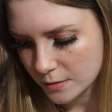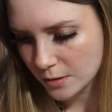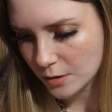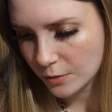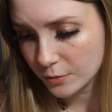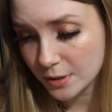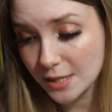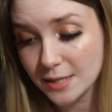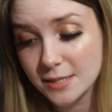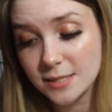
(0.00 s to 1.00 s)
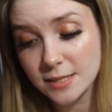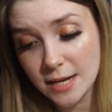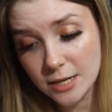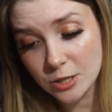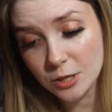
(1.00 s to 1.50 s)
So the
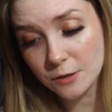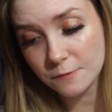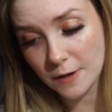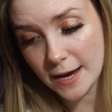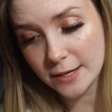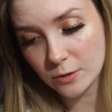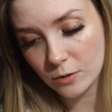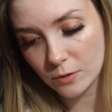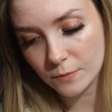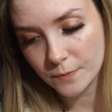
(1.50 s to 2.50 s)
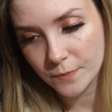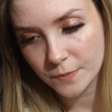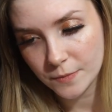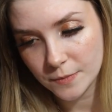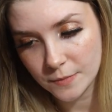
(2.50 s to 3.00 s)
standard vinyl
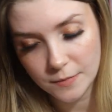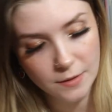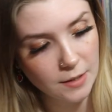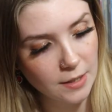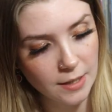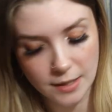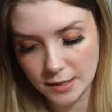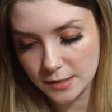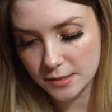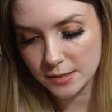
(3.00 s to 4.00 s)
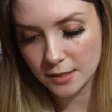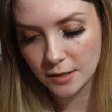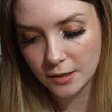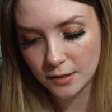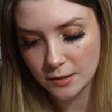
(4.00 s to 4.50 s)
is
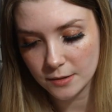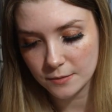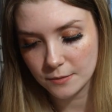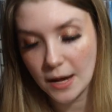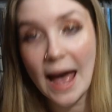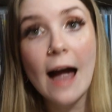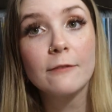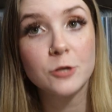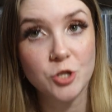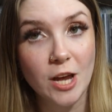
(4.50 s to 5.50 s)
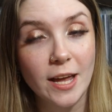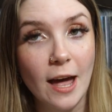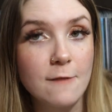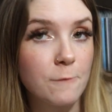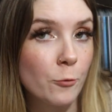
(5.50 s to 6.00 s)
averaging
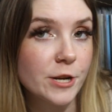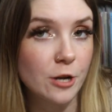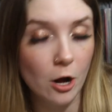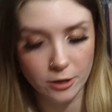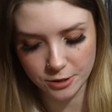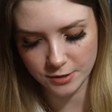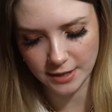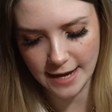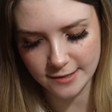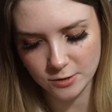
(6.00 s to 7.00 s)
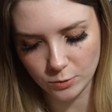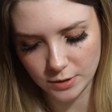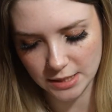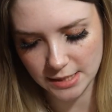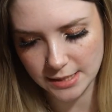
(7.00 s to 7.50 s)
at $40 last
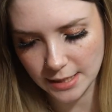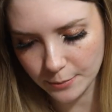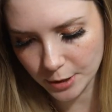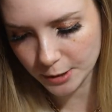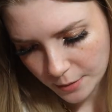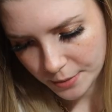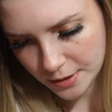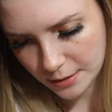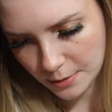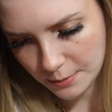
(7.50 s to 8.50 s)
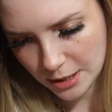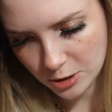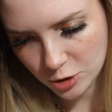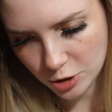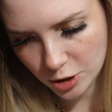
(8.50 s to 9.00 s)
sold in December but let me
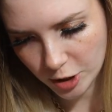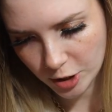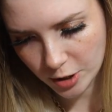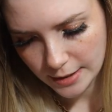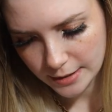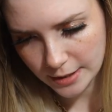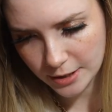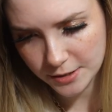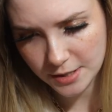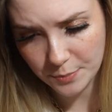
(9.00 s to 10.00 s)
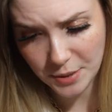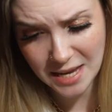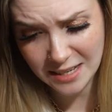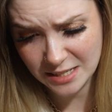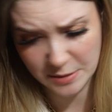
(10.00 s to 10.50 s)
make sure there's a
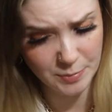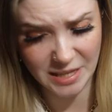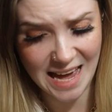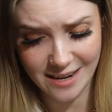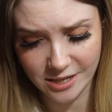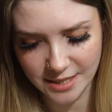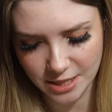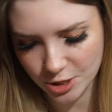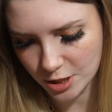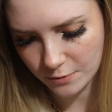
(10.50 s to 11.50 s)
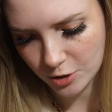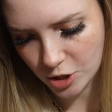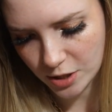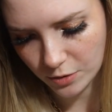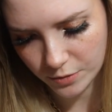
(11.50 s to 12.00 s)
pink splatter edition,
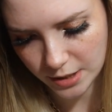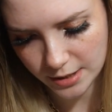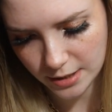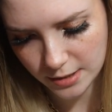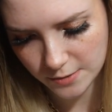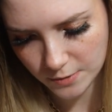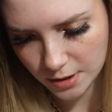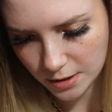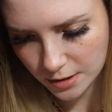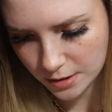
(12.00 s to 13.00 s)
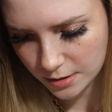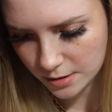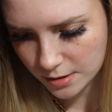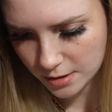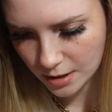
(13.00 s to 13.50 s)
which I don't think that this one
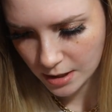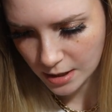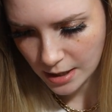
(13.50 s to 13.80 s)
is.